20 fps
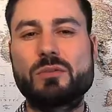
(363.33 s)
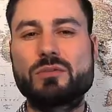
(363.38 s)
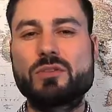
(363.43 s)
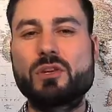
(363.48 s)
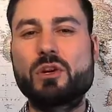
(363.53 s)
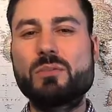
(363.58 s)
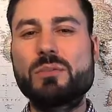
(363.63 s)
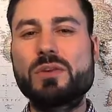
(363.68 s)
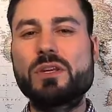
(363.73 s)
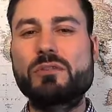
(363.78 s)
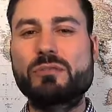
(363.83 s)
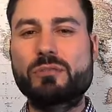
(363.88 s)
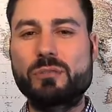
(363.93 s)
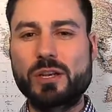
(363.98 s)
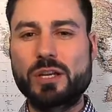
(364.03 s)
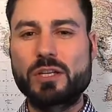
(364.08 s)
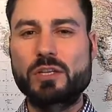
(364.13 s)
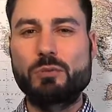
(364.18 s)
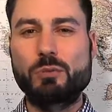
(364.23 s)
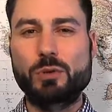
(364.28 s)
don't be
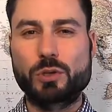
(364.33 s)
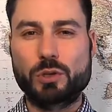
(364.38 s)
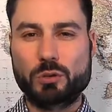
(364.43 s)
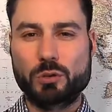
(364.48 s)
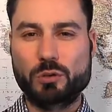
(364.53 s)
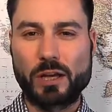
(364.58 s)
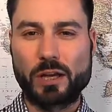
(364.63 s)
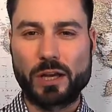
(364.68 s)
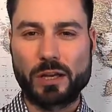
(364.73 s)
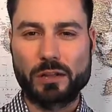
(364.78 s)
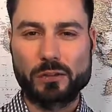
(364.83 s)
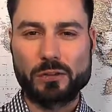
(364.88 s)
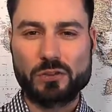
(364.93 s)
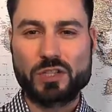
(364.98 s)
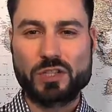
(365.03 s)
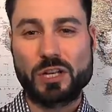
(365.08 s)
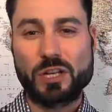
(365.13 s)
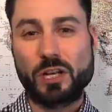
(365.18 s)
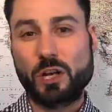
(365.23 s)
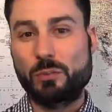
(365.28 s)
afraid to recruit
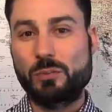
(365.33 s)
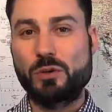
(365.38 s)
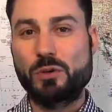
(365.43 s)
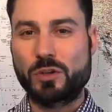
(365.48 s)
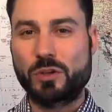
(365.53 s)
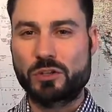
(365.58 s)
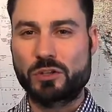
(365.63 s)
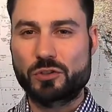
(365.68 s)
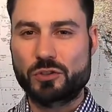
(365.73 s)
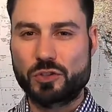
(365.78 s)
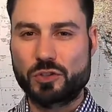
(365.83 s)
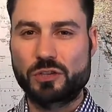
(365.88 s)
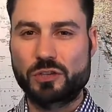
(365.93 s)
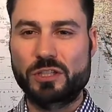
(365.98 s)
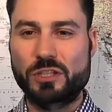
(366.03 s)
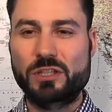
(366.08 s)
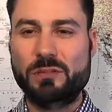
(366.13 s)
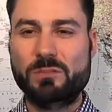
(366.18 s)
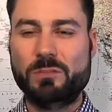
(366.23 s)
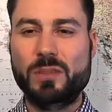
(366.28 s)
others to help you on your
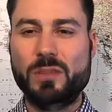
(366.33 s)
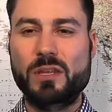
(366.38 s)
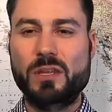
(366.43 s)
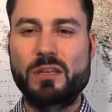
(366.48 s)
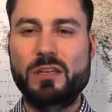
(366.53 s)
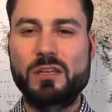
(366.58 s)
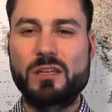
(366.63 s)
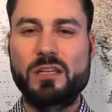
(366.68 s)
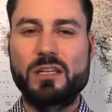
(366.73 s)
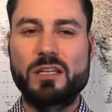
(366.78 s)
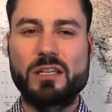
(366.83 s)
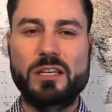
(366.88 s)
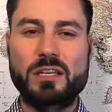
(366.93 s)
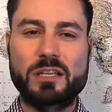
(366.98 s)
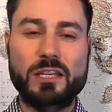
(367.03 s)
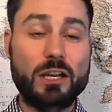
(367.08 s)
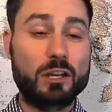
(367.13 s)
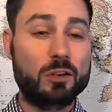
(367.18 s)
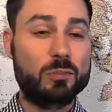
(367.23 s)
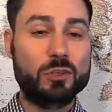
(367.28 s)
journey. An
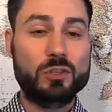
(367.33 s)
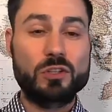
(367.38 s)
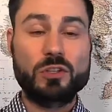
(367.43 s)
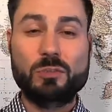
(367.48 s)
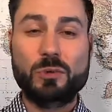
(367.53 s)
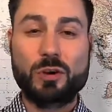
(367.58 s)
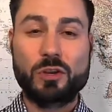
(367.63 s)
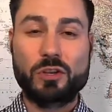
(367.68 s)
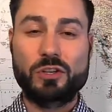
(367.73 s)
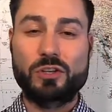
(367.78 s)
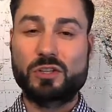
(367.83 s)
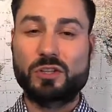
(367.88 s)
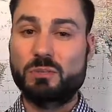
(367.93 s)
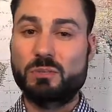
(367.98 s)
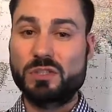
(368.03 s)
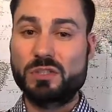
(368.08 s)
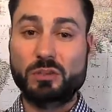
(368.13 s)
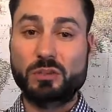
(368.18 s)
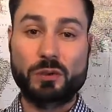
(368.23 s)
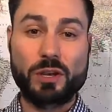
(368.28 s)
accountability partner can
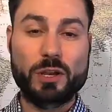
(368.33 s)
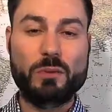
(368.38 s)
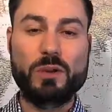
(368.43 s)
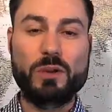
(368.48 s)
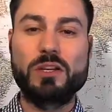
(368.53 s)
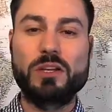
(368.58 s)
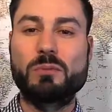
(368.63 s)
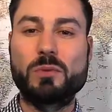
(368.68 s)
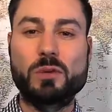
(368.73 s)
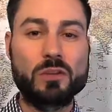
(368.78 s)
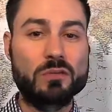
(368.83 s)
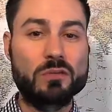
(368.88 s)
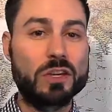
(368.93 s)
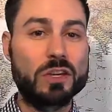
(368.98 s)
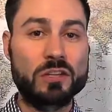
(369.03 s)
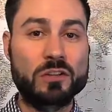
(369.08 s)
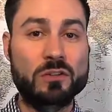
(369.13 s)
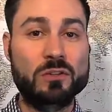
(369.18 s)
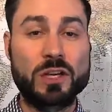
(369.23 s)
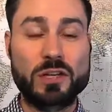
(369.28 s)
be a great way to
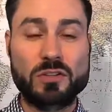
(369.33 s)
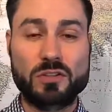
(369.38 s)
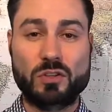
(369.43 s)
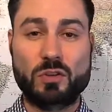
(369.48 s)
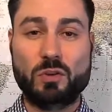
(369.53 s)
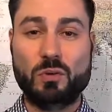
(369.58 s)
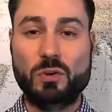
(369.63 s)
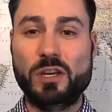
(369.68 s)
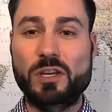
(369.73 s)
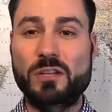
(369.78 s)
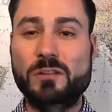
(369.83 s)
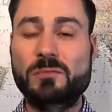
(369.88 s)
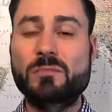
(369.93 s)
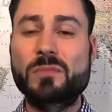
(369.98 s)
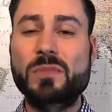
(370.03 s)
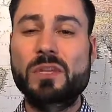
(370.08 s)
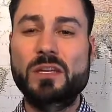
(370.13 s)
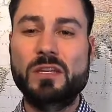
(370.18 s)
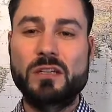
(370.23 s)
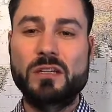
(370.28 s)
motivate you not to quit.
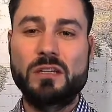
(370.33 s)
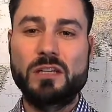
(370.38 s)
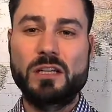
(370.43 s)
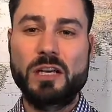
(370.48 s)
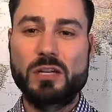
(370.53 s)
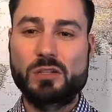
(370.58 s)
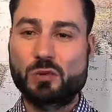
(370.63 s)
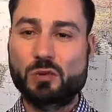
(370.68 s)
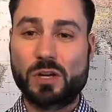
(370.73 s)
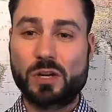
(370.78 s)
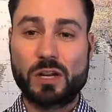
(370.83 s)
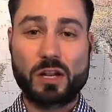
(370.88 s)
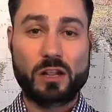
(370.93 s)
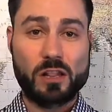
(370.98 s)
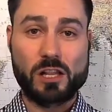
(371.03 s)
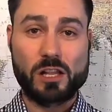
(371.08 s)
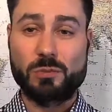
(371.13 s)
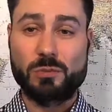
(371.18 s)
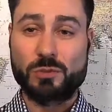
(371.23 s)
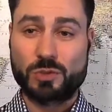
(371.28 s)
Join
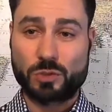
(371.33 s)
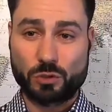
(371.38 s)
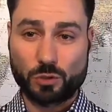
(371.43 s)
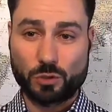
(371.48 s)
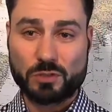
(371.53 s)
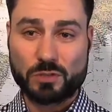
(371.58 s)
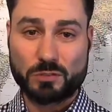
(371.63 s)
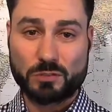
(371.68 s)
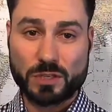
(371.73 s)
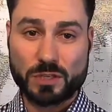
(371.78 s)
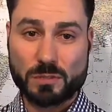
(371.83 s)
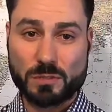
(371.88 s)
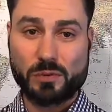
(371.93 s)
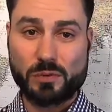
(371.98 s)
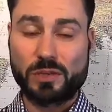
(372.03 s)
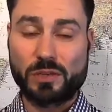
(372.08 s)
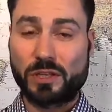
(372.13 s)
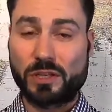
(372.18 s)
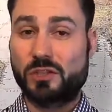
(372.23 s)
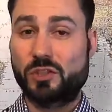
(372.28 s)
clubs or groups of
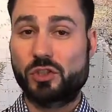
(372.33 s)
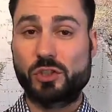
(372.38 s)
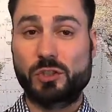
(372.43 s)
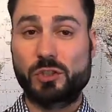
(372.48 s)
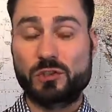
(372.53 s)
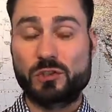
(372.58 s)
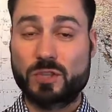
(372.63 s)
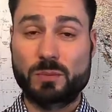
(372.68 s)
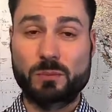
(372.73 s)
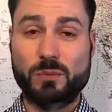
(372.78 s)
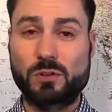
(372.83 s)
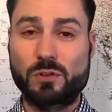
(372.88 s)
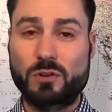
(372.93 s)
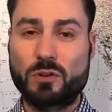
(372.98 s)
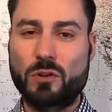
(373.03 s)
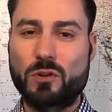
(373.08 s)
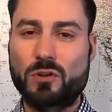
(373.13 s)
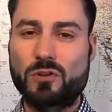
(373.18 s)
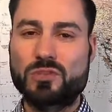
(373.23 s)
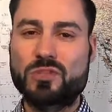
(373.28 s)
people that share similar
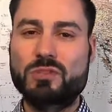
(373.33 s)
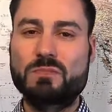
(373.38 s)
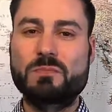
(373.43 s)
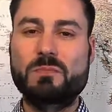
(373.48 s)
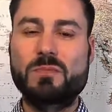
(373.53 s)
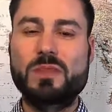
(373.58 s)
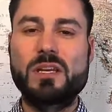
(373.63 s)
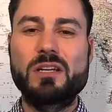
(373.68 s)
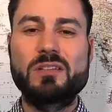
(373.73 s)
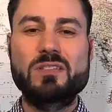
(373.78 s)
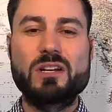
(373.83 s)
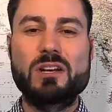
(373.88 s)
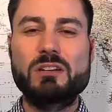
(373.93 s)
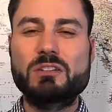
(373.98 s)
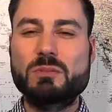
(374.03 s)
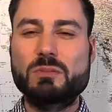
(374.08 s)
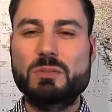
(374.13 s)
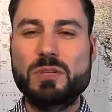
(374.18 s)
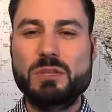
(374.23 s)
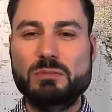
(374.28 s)
goals. Talk
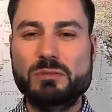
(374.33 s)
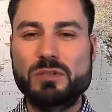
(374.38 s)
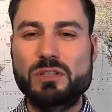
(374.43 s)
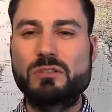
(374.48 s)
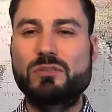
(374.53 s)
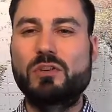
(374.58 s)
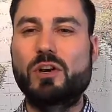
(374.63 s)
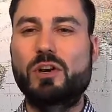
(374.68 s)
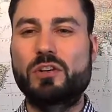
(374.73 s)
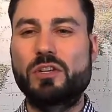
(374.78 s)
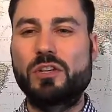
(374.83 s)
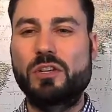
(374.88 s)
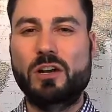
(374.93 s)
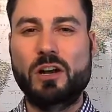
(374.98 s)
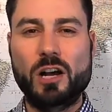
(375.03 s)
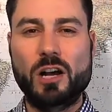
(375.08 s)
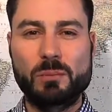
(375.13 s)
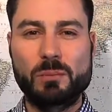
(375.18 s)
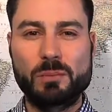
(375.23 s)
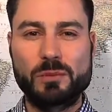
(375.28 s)
to people that have already
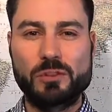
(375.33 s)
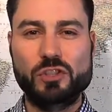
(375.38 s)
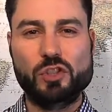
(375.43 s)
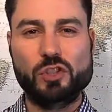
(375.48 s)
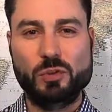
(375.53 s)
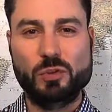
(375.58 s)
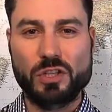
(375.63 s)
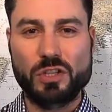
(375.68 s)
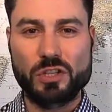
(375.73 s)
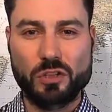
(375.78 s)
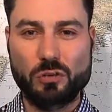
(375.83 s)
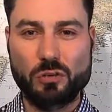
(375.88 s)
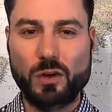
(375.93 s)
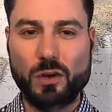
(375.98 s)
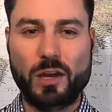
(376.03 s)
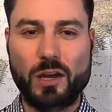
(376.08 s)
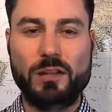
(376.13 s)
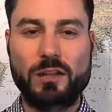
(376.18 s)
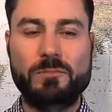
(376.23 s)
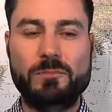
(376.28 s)
accomplished what you want.